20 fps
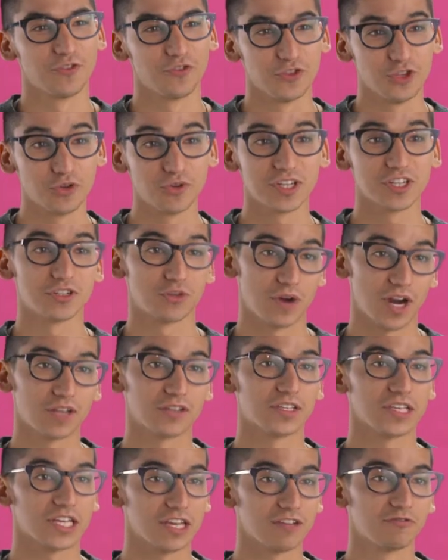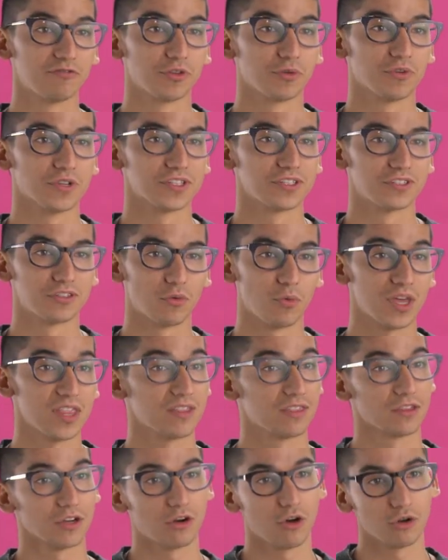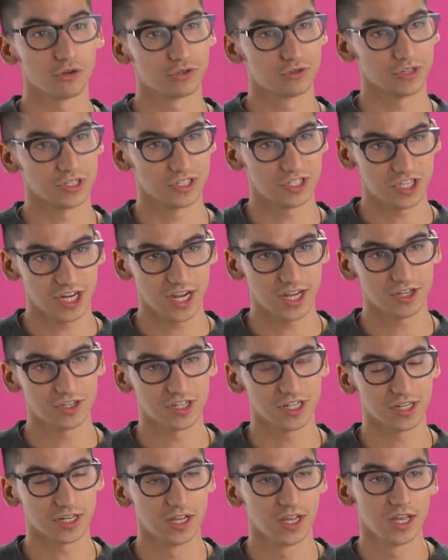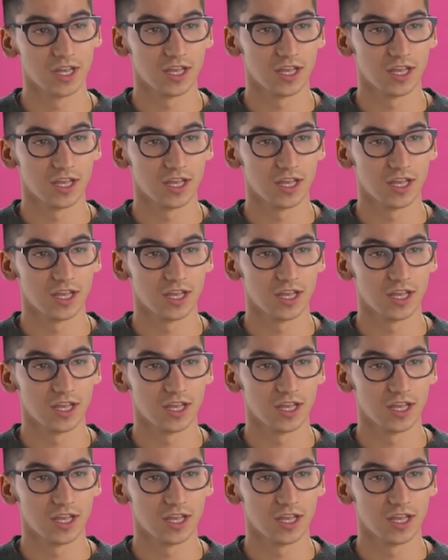you can directly influence the way that the culture is changing.